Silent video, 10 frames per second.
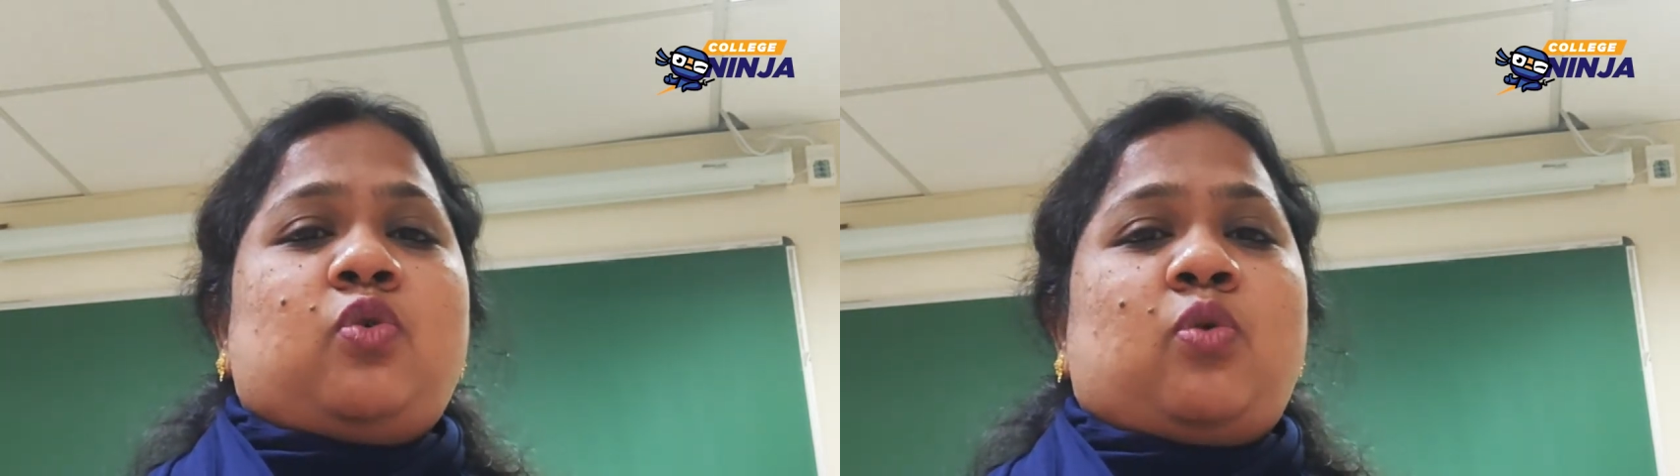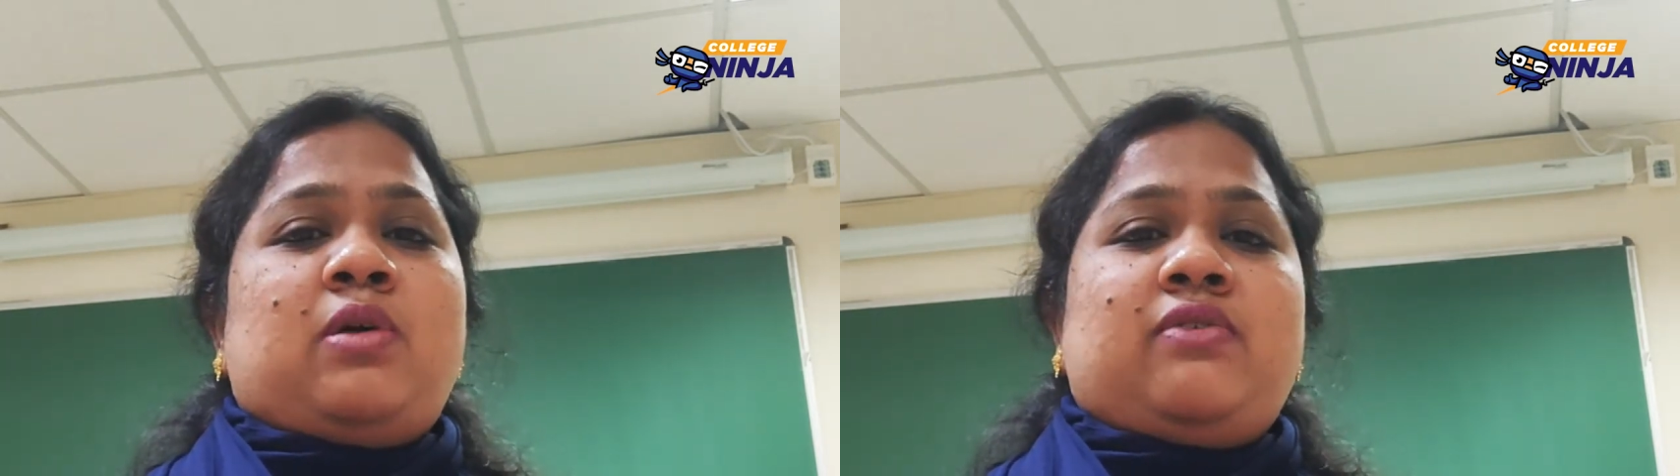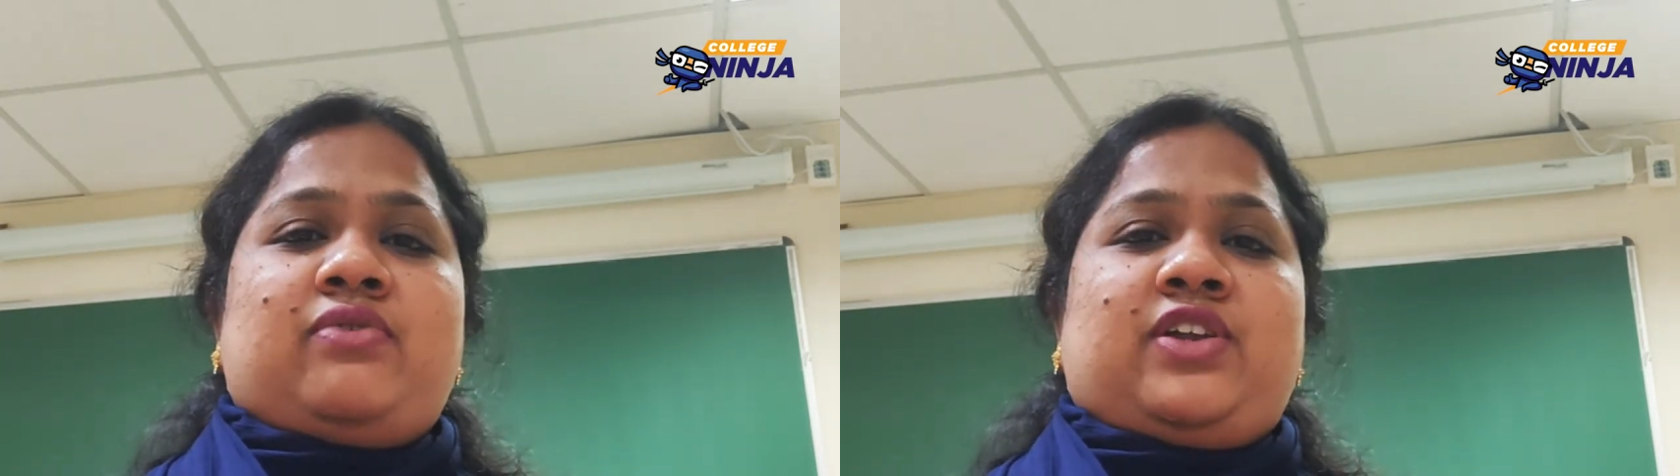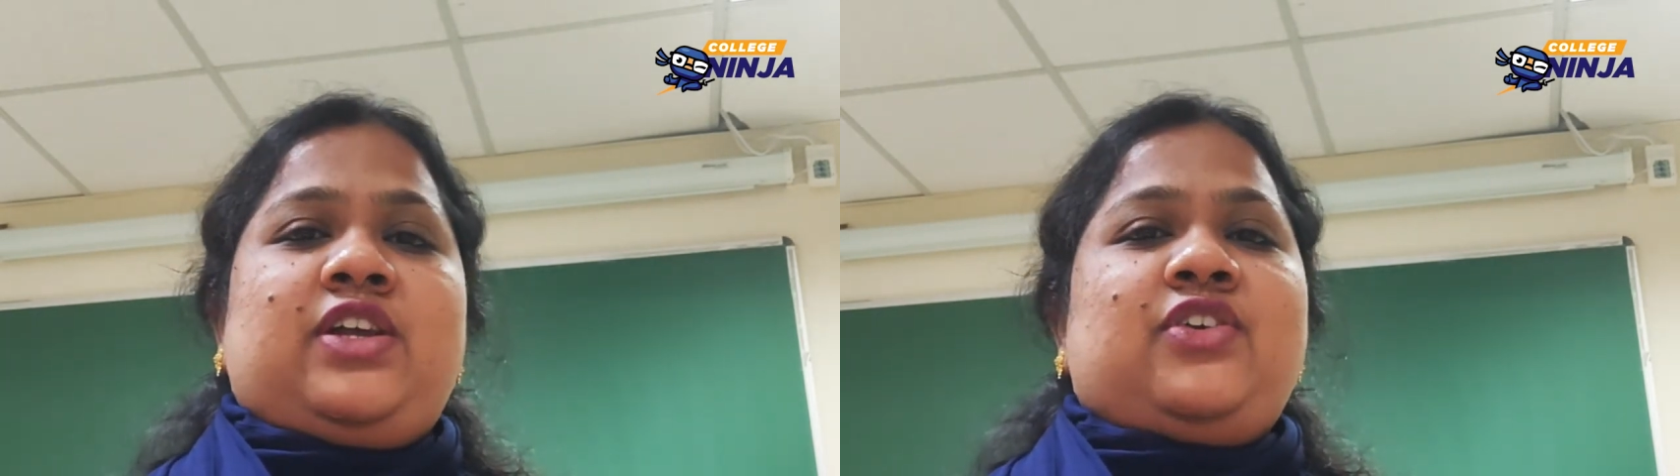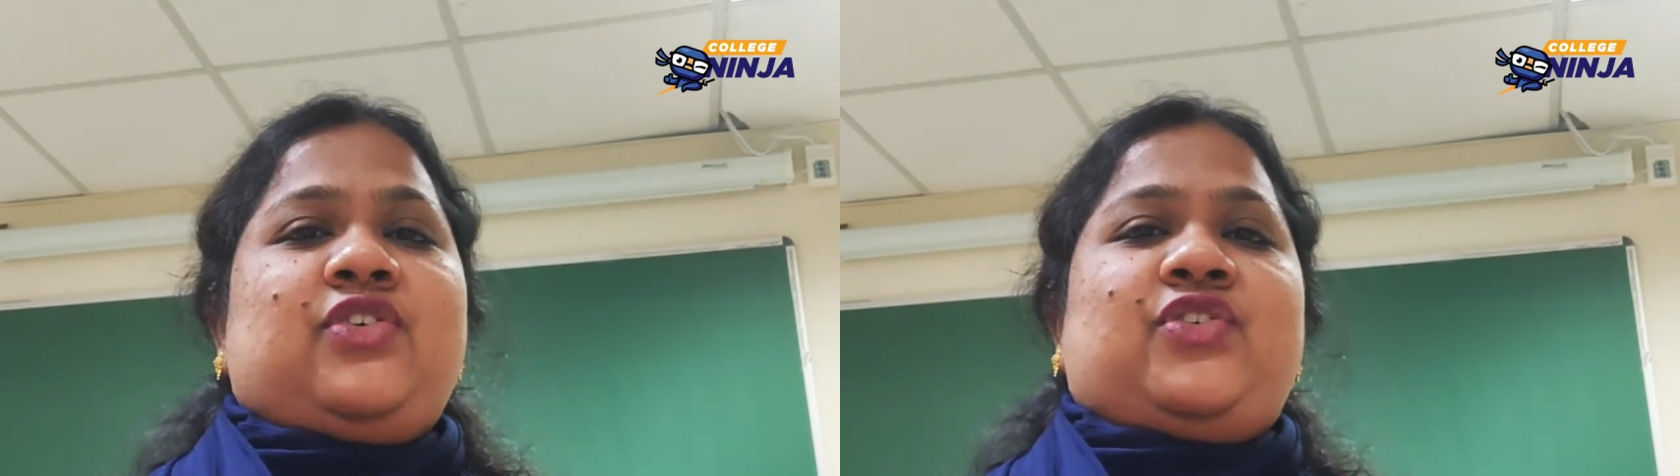global
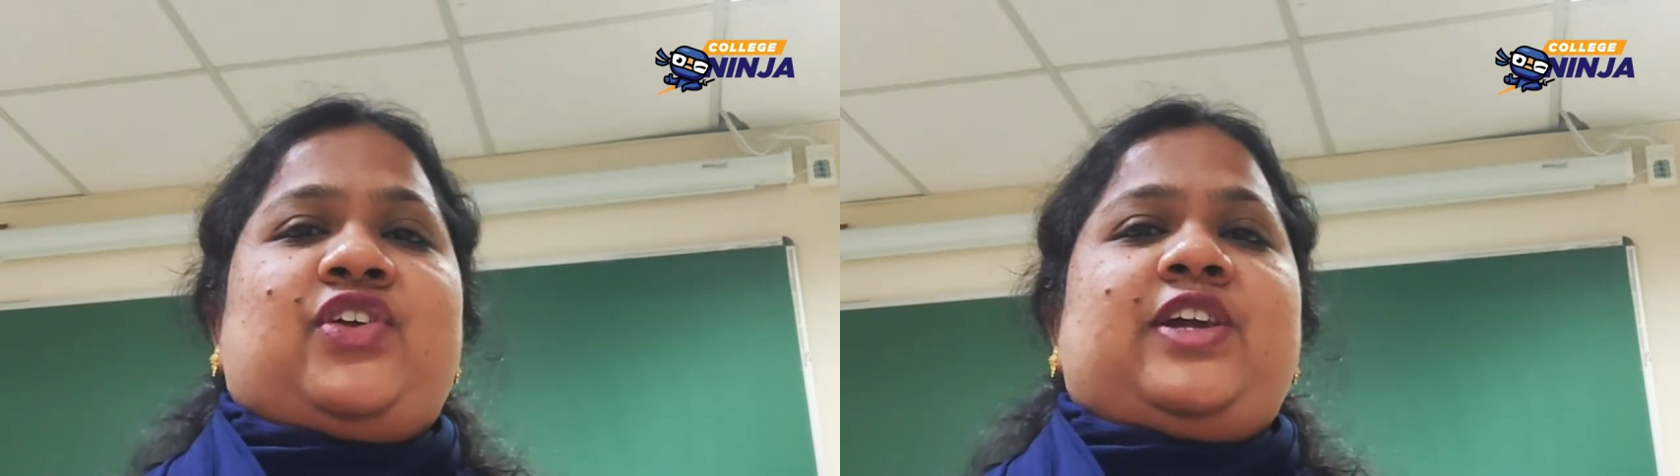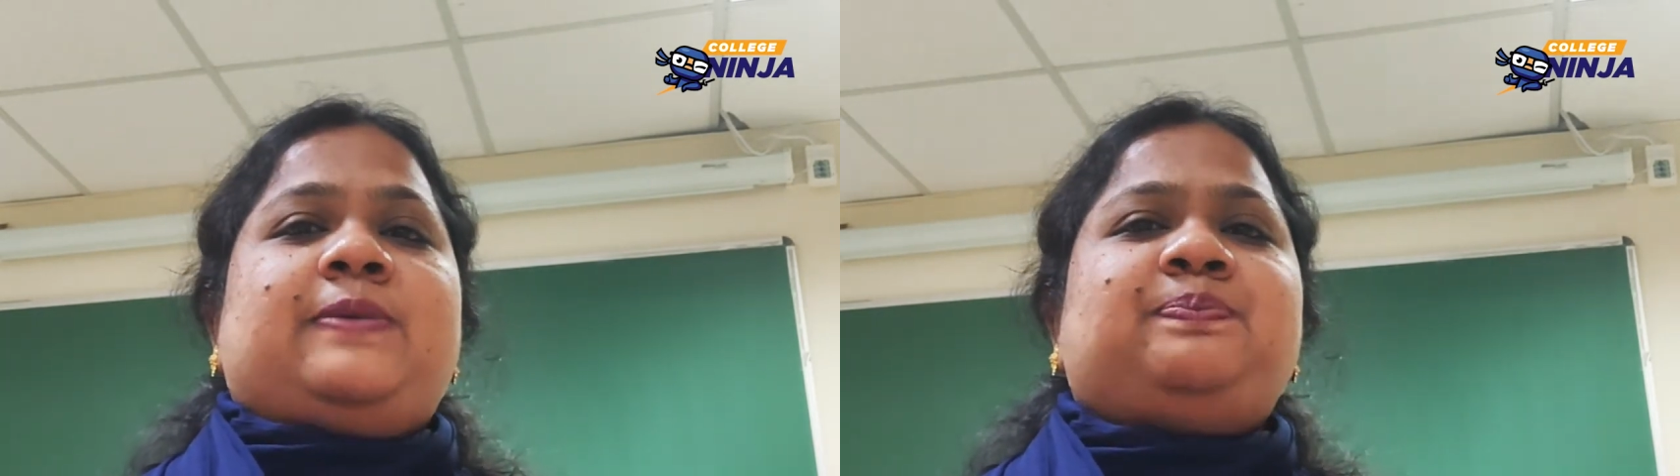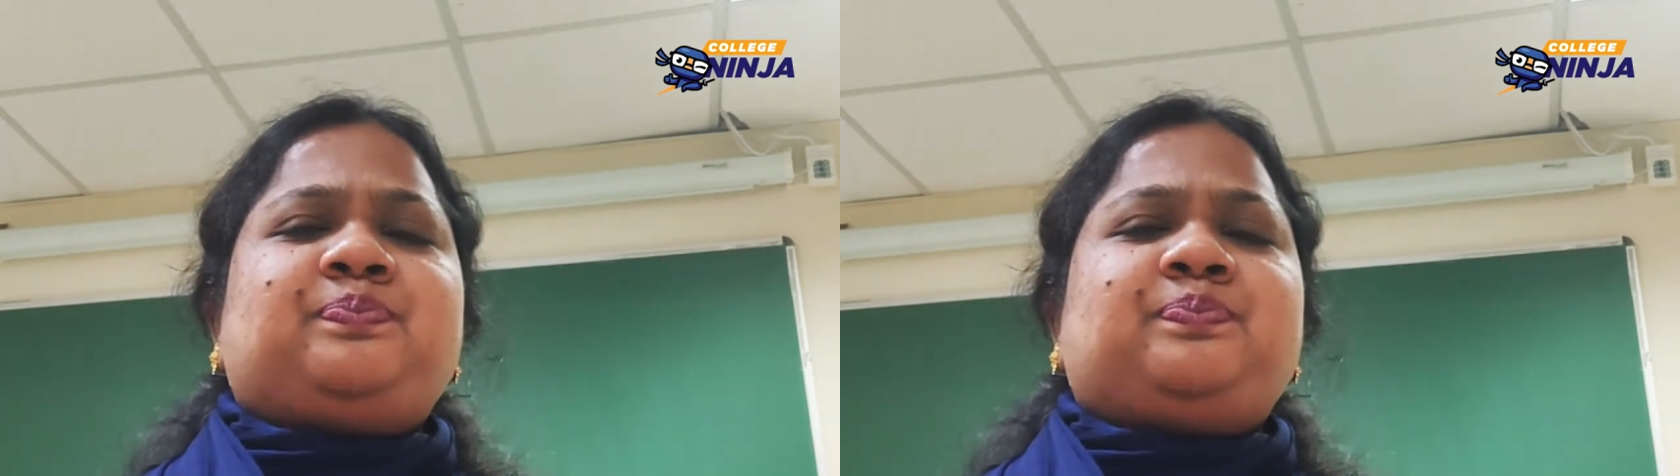free trade.